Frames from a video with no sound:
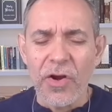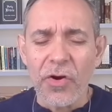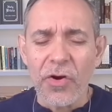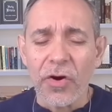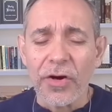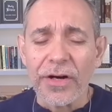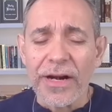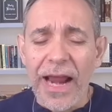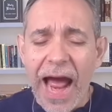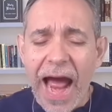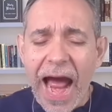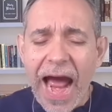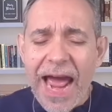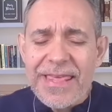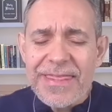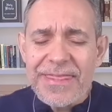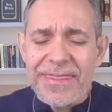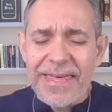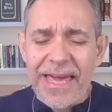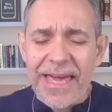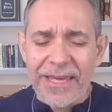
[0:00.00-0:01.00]
Lord,
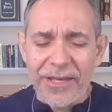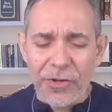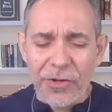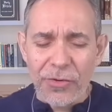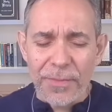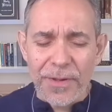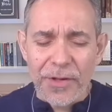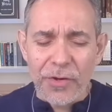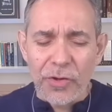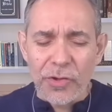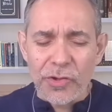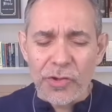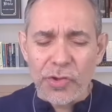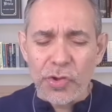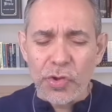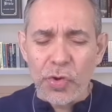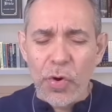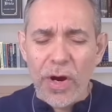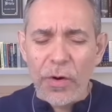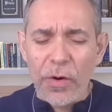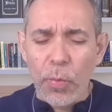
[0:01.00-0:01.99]
I thank you
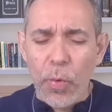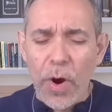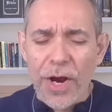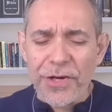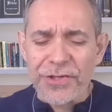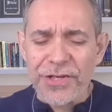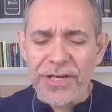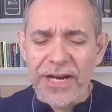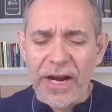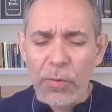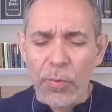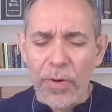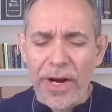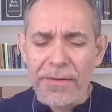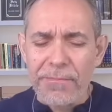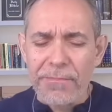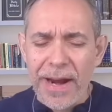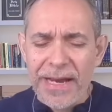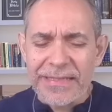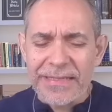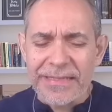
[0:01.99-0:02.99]
because you are washing
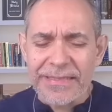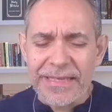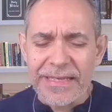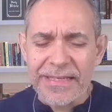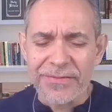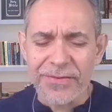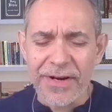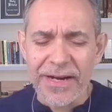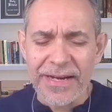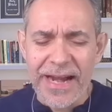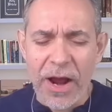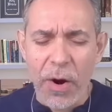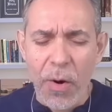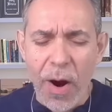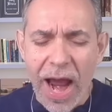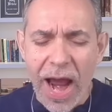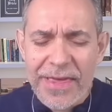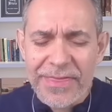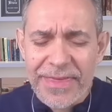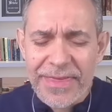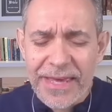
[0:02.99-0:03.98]
away my sins right
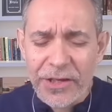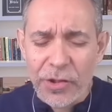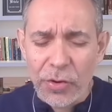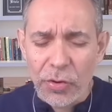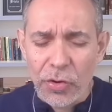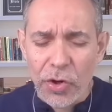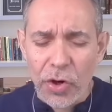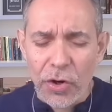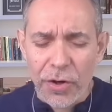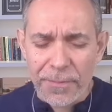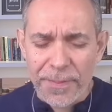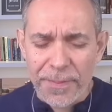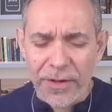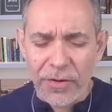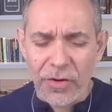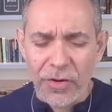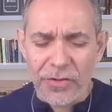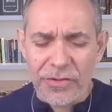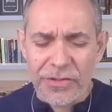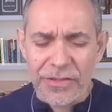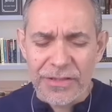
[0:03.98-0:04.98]
now. I thank you, Lord,
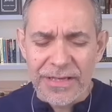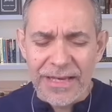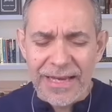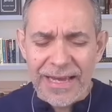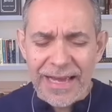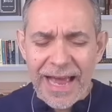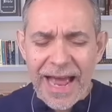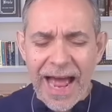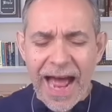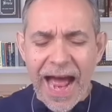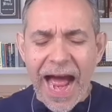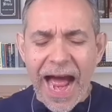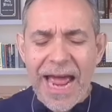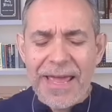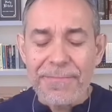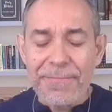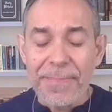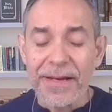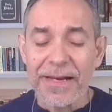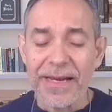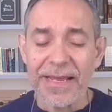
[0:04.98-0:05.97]
because
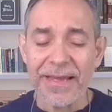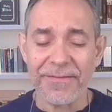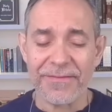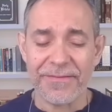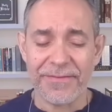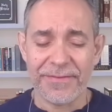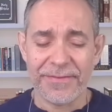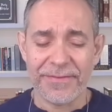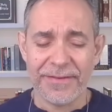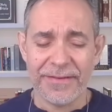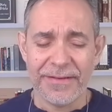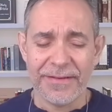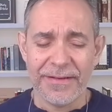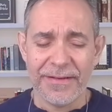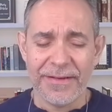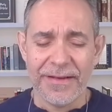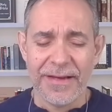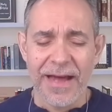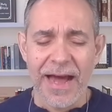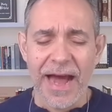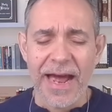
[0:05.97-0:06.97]
I believe
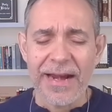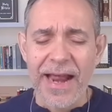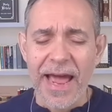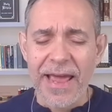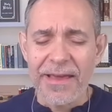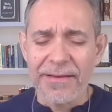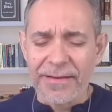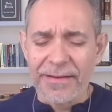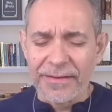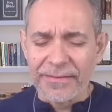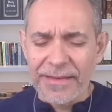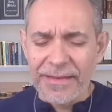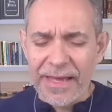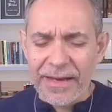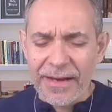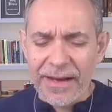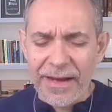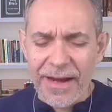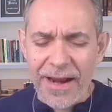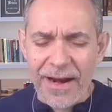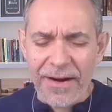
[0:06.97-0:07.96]
and I
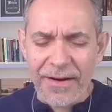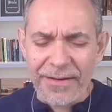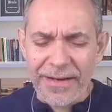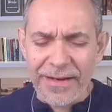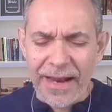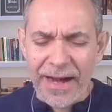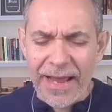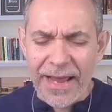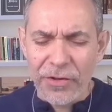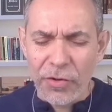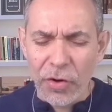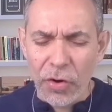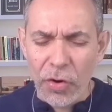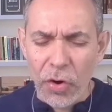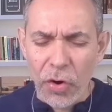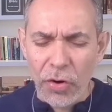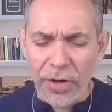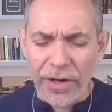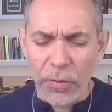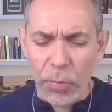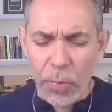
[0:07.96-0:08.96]
declare that I no
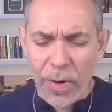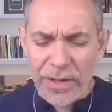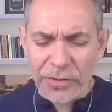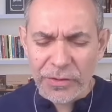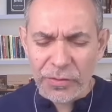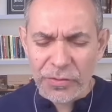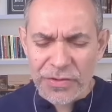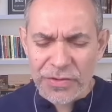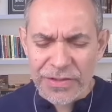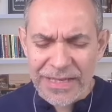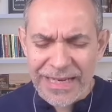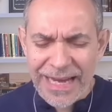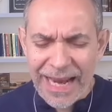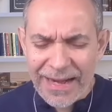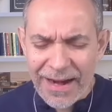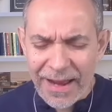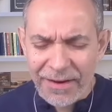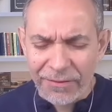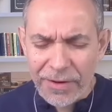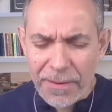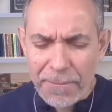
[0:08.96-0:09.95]
longer want to sin,
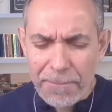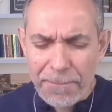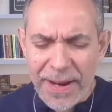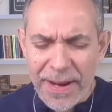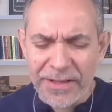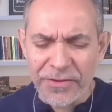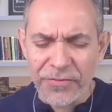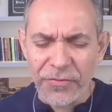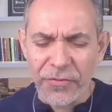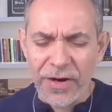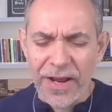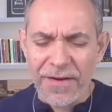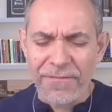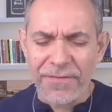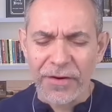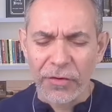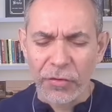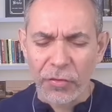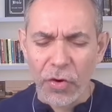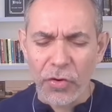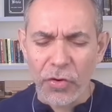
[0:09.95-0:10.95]
and I repent for
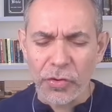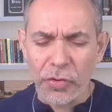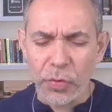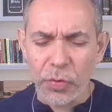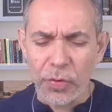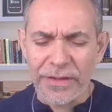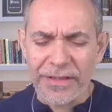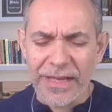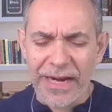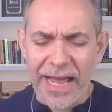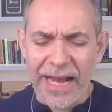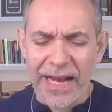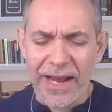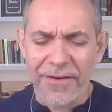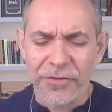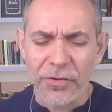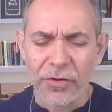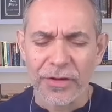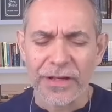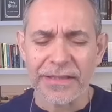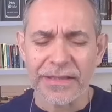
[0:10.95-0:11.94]
every wrongdoing that I
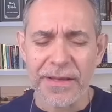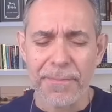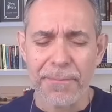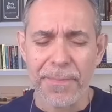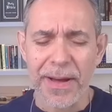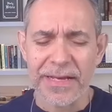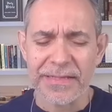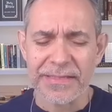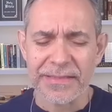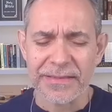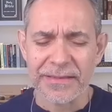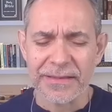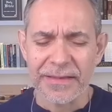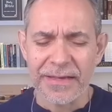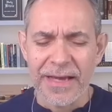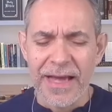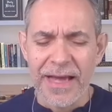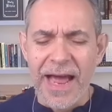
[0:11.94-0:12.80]
have done in the past.